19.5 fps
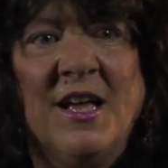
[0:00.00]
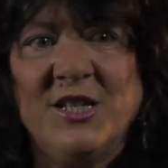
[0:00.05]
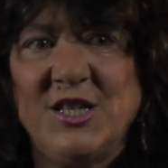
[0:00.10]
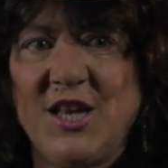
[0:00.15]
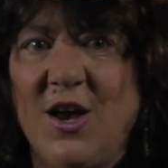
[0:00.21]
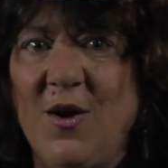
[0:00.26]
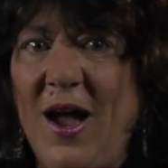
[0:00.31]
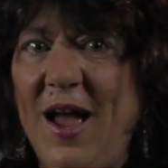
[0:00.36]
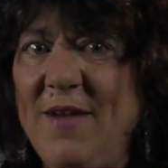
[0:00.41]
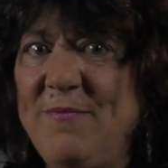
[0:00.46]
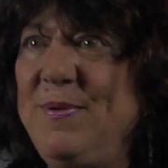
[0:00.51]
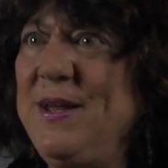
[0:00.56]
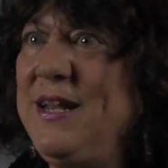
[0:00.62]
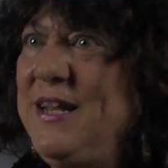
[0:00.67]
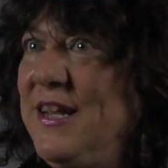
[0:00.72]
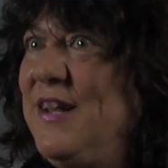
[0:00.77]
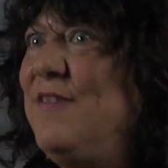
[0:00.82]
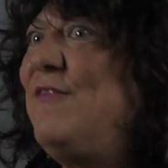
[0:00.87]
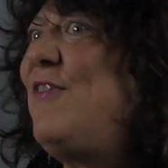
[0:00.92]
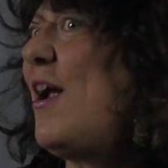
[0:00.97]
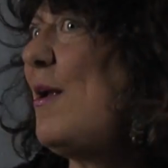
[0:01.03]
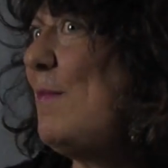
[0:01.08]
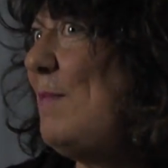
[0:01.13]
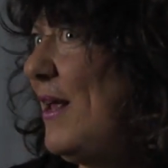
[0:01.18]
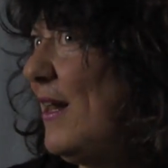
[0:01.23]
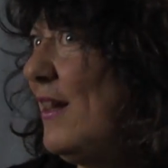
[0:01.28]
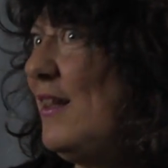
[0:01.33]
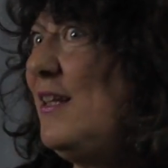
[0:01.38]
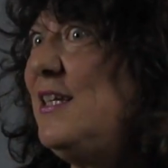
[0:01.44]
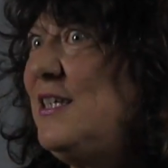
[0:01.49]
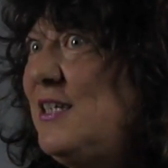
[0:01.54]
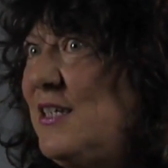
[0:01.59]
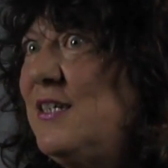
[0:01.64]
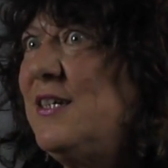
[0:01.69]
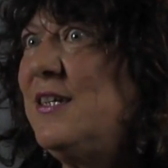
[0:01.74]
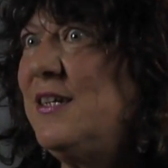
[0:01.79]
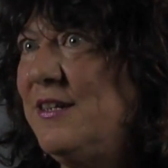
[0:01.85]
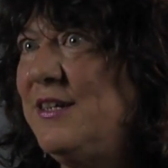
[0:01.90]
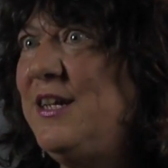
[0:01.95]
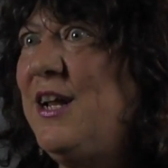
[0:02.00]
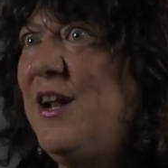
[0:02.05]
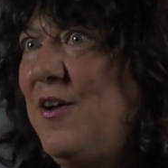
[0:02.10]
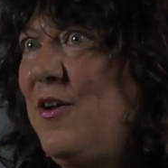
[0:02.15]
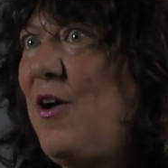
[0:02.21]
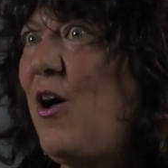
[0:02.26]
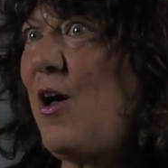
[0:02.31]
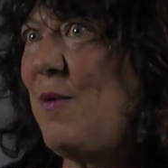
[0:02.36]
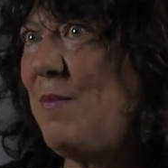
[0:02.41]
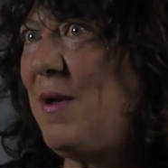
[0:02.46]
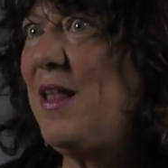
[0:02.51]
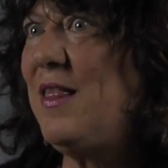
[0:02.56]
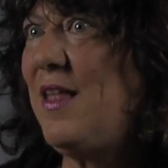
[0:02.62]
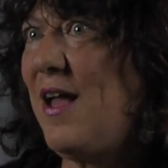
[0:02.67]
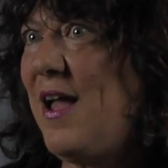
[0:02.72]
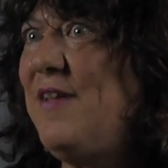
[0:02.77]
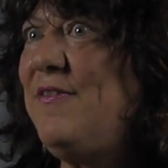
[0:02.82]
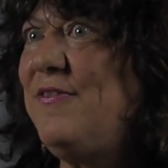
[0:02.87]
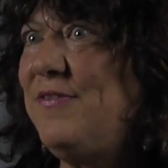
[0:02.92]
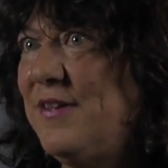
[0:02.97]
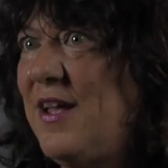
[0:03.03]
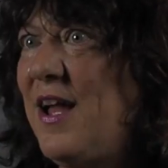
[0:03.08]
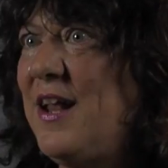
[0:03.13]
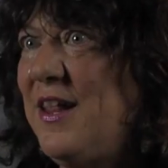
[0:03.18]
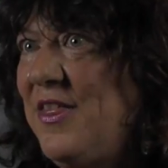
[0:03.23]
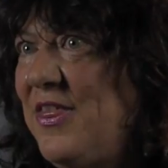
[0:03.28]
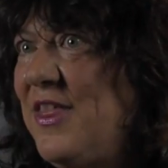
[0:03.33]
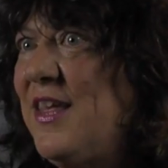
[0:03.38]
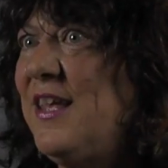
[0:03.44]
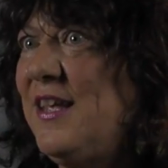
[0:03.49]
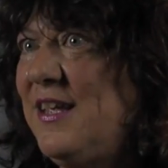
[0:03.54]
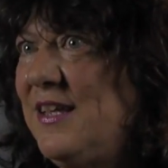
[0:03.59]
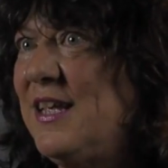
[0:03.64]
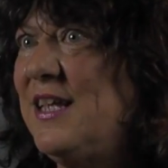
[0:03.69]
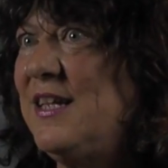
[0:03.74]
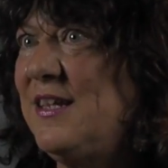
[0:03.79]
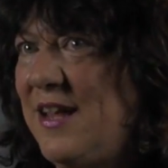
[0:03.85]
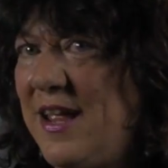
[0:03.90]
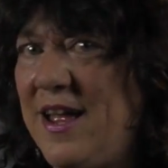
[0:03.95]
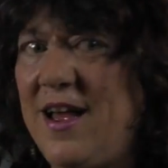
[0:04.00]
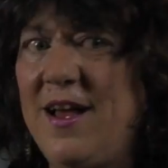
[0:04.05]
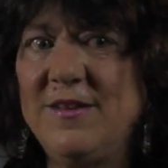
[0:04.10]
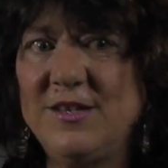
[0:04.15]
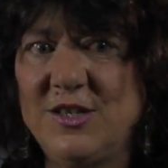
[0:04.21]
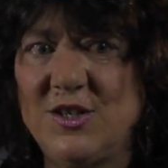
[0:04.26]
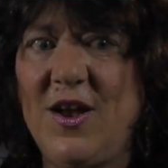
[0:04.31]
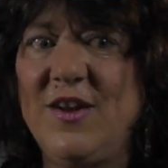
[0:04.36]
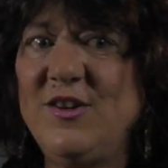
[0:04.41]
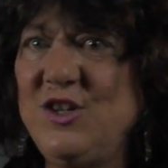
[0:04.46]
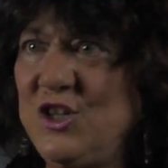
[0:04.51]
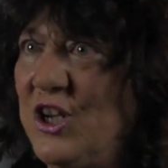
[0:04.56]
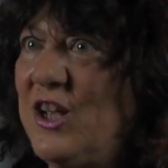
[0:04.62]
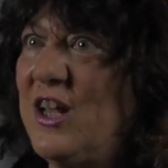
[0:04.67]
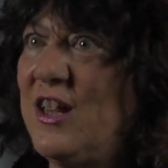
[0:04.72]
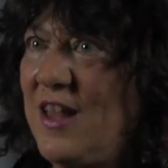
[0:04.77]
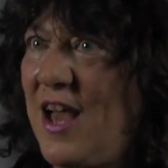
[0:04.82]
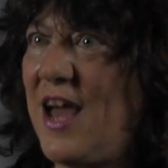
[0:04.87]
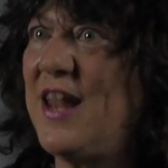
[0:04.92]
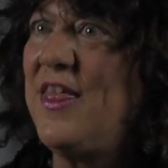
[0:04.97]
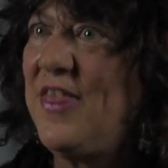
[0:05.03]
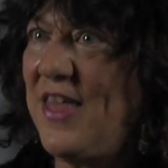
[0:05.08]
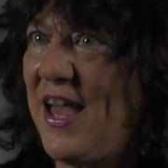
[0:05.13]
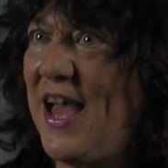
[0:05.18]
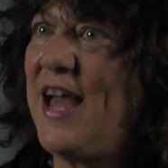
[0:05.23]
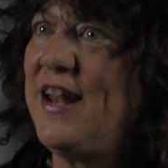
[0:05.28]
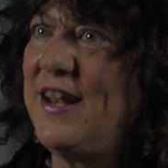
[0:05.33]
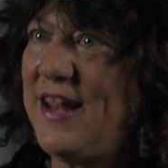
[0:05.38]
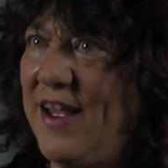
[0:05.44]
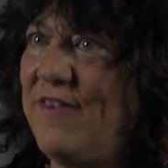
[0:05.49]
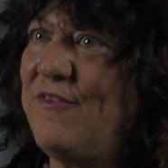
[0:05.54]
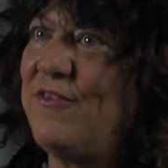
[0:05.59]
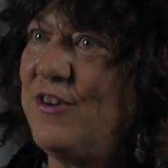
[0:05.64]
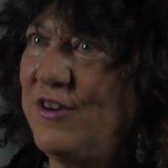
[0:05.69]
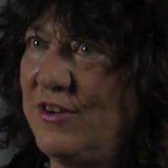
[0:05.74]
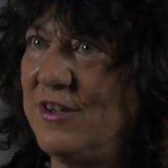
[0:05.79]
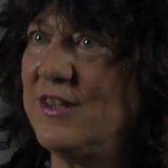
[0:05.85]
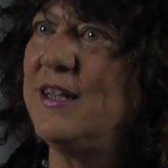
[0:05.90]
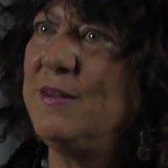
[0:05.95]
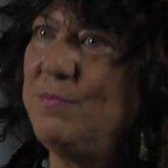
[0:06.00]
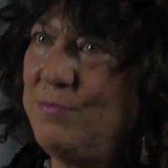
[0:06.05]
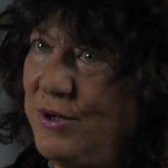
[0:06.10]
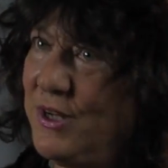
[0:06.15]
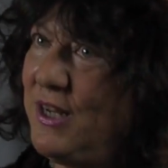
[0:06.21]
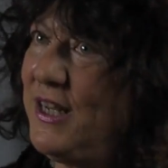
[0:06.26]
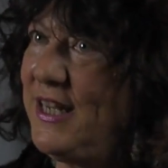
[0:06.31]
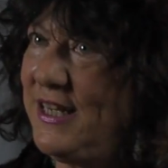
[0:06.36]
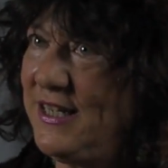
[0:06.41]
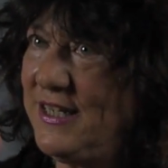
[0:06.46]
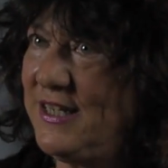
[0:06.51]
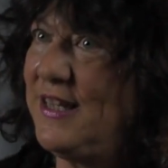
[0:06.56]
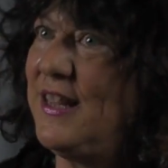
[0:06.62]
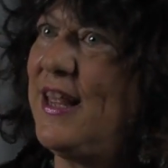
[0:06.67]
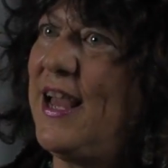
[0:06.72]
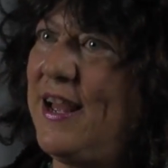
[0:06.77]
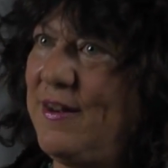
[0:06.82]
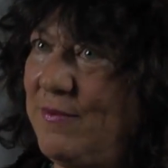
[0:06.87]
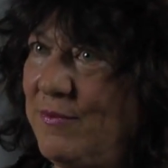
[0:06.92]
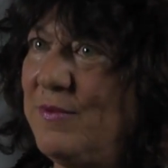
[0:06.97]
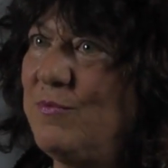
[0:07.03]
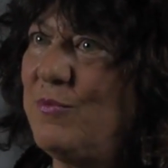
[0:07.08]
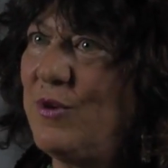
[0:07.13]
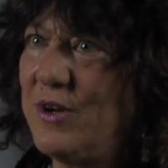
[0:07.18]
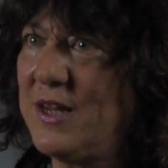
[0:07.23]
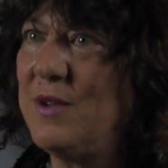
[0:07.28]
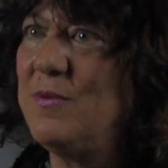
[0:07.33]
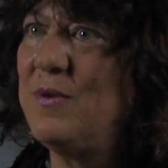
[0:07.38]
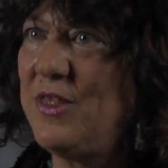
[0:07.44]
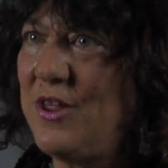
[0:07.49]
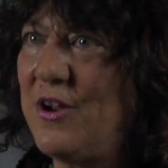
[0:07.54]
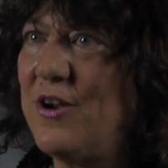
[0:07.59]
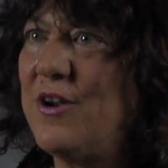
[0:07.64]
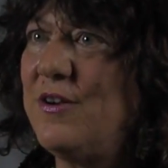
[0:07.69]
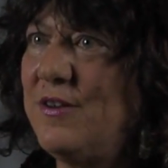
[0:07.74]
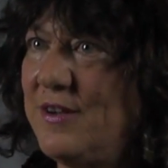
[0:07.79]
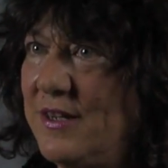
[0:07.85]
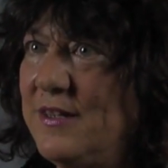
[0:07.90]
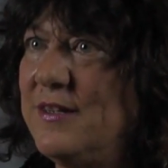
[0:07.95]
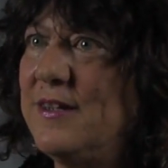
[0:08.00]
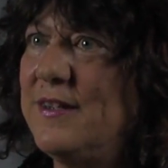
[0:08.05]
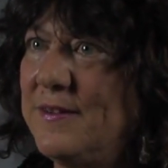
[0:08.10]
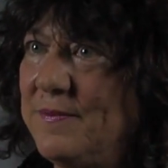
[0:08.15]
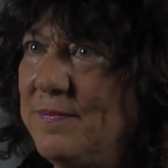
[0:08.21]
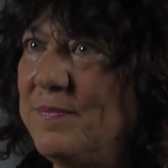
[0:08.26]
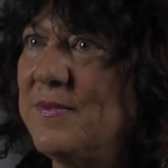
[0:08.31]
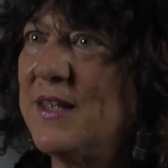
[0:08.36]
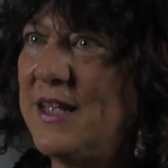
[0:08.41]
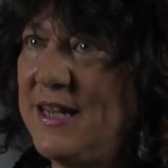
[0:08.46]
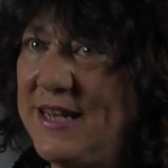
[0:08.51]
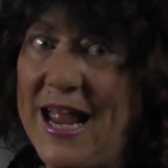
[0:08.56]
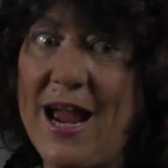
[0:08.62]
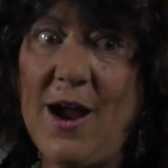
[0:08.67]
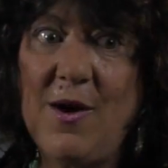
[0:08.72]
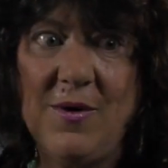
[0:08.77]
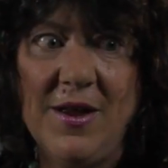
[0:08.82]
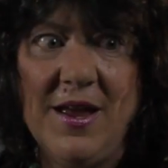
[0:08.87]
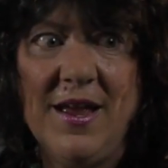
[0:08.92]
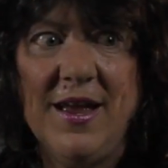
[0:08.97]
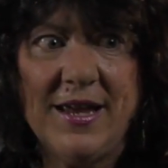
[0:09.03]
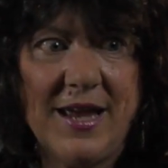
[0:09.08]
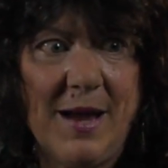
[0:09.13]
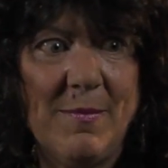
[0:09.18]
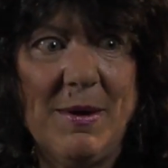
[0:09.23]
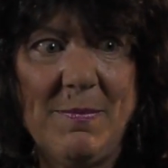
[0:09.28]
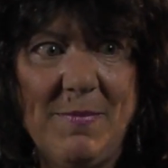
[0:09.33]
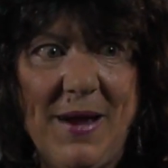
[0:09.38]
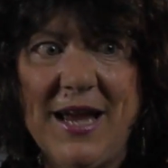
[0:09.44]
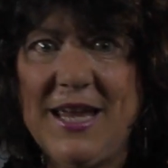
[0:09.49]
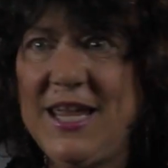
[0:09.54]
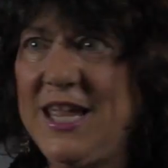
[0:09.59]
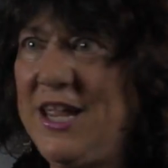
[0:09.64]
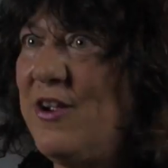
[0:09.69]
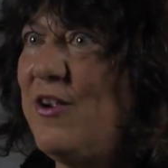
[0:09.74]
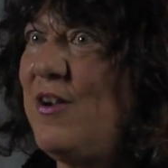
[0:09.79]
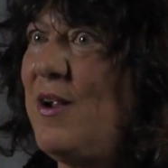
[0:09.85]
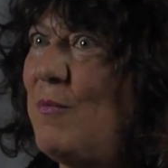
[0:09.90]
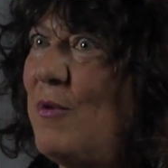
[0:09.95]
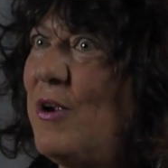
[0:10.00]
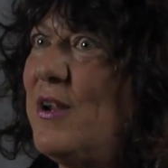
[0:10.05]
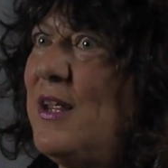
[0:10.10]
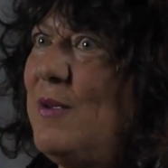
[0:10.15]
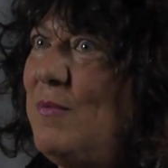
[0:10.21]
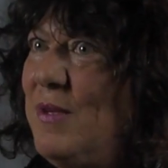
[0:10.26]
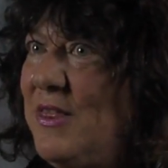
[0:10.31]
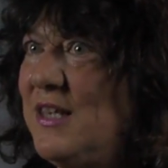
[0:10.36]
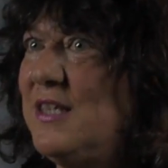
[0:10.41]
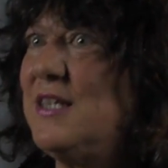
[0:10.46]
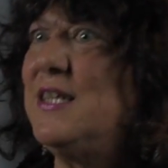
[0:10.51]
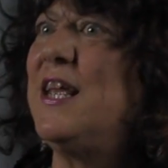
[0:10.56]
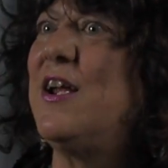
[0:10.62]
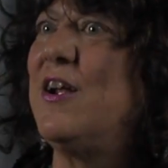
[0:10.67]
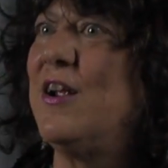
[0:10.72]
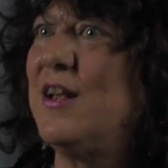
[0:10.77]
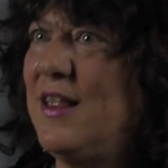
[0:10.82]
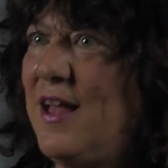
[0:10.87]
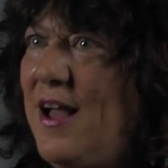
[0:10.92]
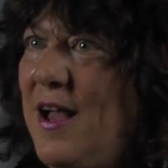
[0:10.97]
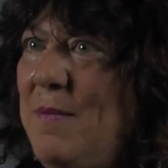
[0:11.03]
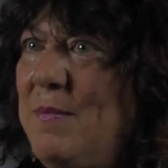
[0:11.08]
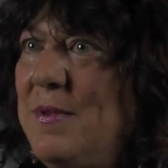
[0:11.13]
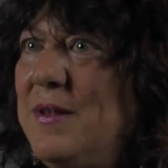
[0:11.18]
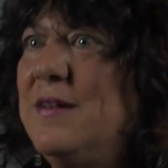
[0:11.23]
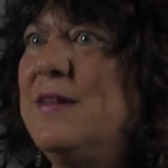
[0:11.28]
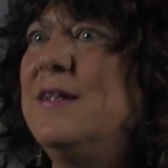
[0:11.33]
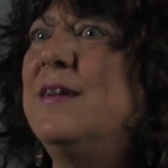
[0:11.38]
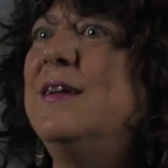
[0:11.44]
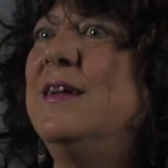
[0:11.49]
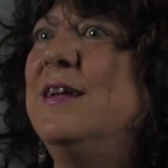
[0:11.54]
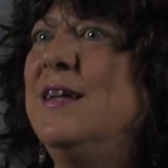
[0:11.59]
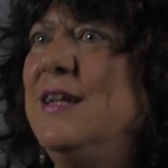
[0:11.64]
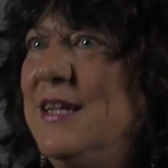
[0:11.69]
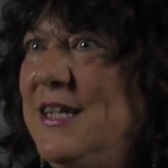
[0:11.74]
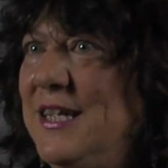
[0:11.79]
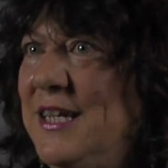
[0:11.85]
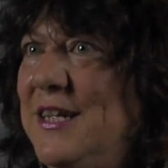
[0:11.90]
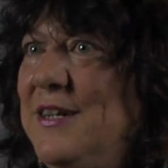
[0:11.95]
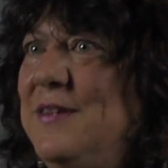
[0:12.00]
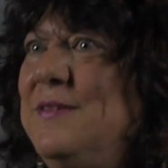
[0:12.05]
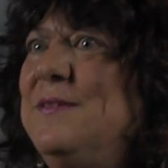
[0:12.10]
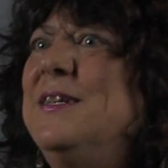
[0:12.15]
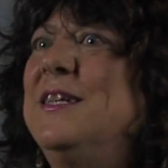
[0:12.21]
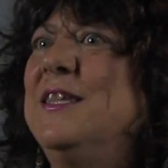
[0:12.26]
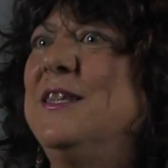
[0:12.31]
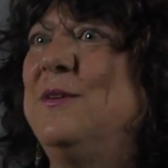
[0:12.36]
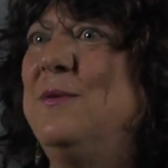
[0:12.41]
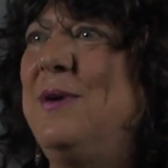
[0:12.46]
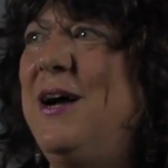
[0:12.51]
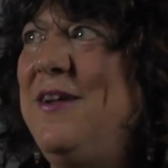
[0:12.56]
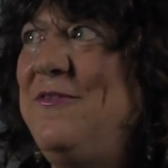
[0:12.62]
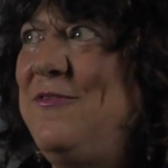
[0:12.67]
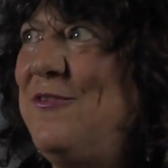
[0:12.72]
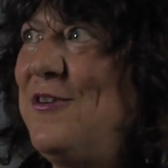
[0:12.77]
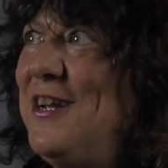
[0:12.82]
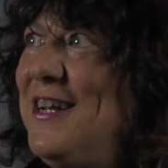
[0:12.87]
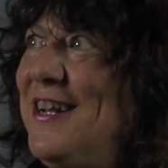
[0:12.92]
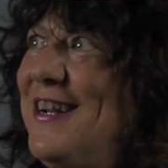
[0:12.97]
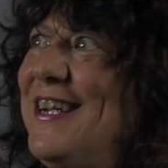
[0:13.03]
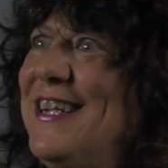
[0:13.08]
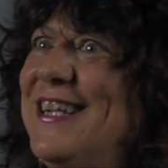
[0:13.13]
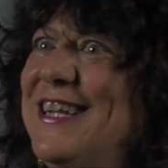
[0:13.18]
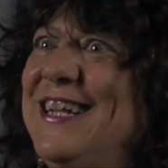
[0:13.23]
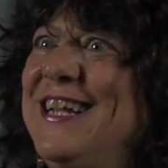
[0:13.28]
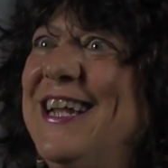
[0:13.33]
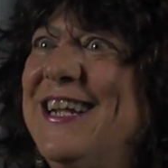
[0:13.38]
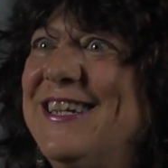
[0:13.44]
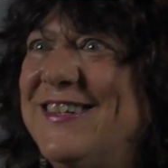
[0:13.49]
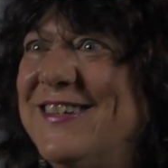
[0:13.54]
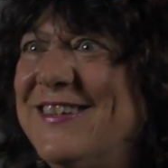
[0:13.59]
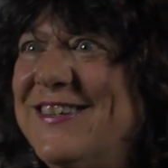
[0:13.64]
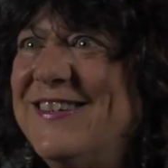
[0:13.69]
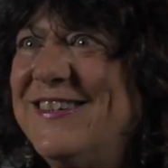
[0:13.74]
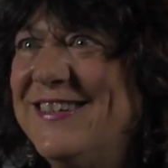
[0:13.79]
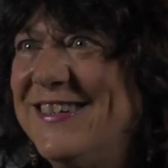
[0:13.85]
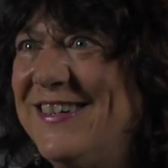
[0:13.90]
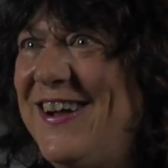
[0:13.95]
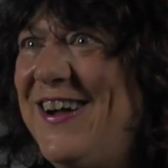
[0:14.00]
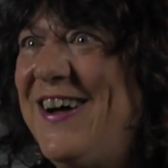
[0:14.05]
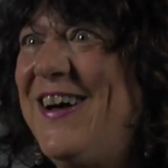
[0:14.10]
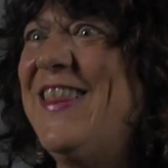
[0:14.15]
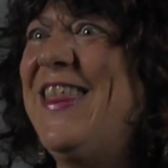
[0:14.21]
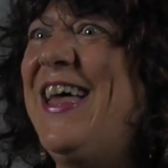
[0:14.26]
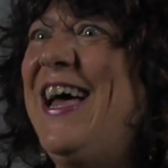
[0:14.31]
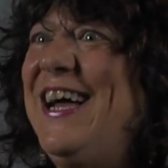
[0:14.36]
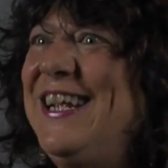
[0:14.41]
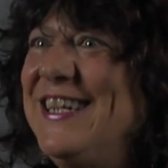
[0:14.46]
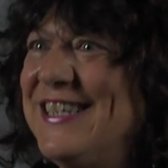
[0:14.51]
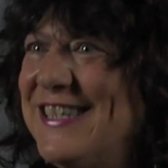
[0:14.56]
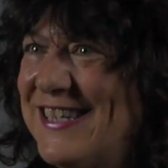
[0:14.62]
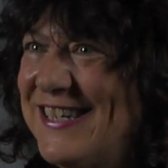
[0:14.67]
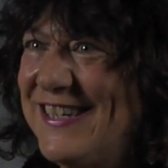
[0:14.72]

So I've been an environmentalist, you know, all my life kind of thing. And uh, so I took a lot of that effort and put it into that, working with her. And, uh, and now coming back here, I'm working with the Sierra Club and, you know, the I-49 connector and all that.